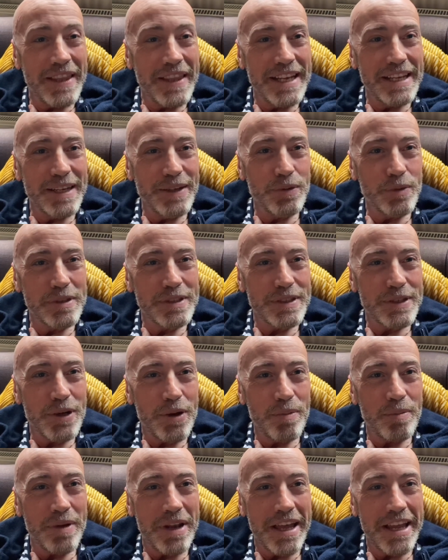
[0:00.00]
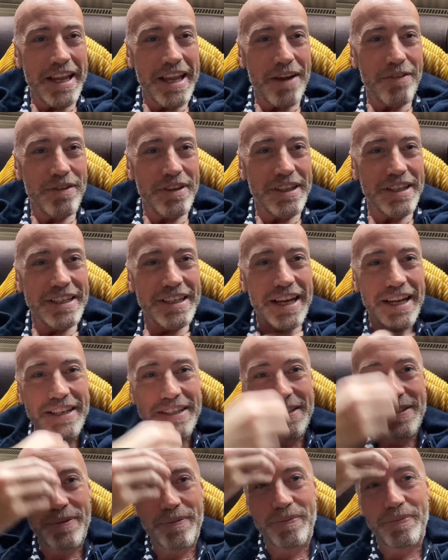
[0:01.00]
then it will stop like everything
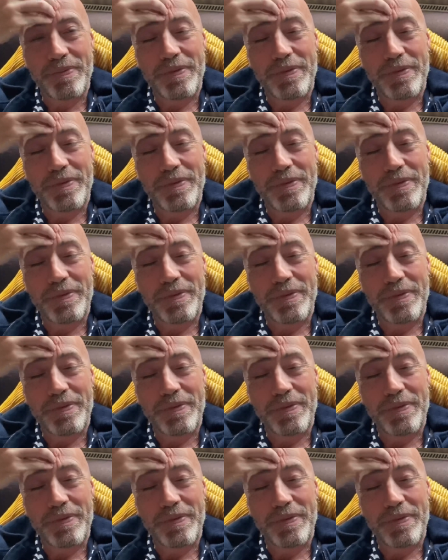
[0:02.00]
does.